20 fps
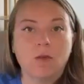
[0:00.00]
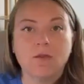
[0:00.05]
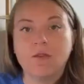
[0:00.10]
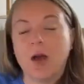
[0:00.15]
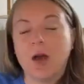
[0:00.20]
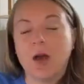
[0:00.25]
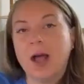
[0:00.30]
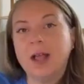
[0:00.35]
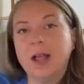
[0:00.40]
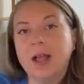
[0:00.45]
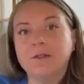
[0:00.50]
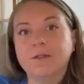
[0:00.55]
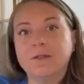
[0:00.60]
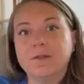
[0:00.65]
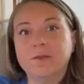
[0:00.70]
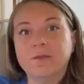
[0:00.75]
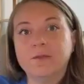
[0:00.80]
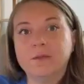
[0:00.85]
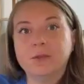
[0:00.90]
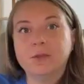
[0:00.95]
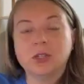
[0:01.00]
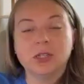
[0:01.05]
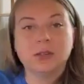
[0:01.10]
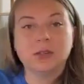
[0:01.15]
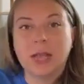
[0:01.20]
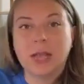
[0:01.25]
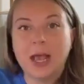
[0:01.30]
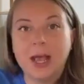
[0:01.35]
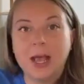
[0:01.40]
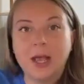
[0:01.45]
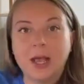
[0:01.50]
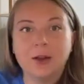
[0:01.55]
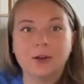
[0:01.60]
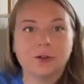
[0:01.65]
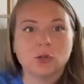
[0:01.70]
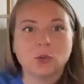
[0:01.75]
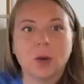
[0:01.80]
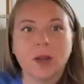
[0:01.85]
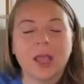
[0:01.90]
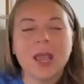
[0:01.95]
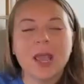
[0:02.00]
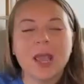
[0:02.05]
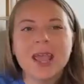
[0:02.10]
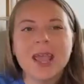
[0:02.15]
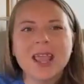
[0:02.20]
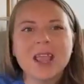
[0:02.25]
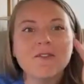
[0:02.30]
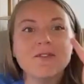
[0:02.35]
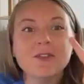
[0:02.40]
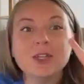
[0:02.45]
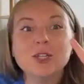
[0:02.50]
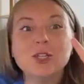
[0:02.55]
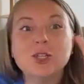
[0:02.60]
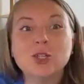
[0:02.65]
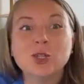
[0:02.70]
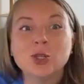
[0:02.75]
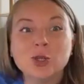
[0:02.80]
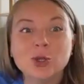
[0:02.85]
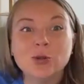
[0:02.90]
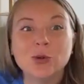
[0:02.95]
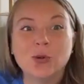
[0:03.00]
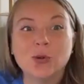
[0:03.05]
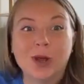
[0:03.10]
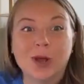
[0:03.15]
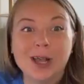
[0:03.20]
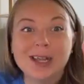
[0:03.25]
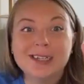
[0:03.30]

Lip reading: 5 to 10 or 20, even two,